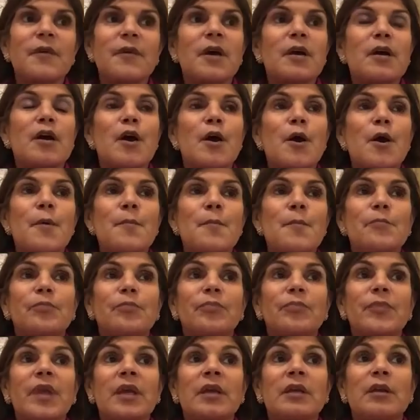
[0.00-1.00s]

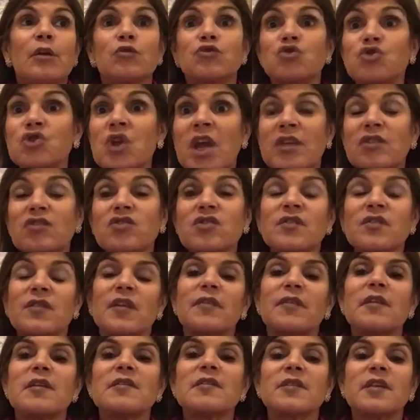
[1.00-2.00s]
you know, changes
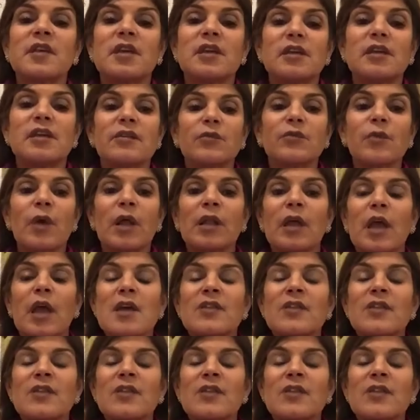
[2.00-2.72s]
in the skin as well.